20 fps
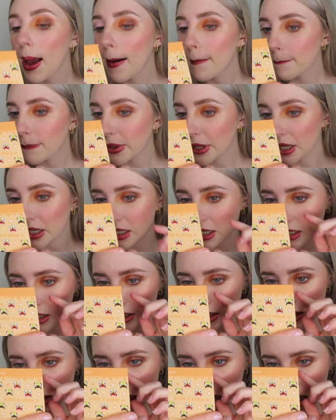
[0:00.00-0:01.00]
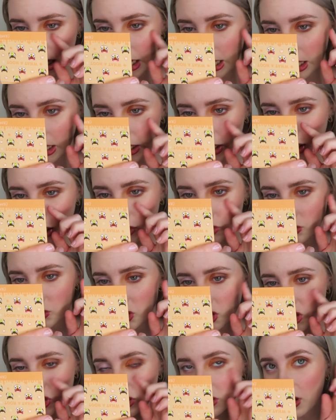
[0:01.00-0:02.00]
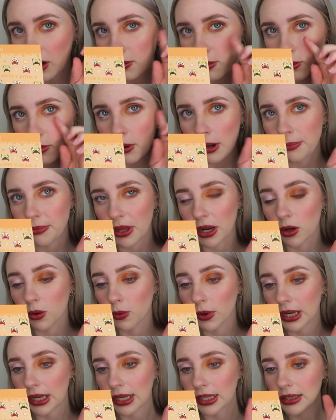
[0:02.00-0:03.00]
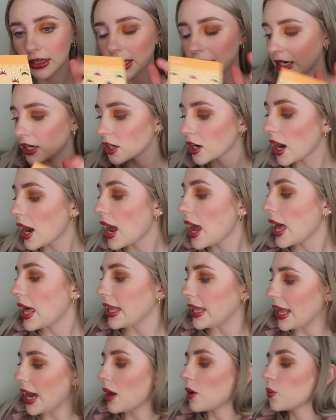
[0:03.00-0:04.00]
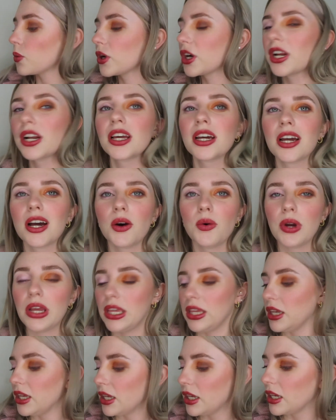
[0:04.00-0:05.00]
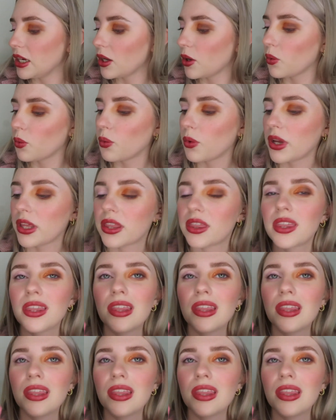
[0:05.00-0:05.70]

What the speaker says: but not a huge deal. I will wipe that away later. Now we're going to go in with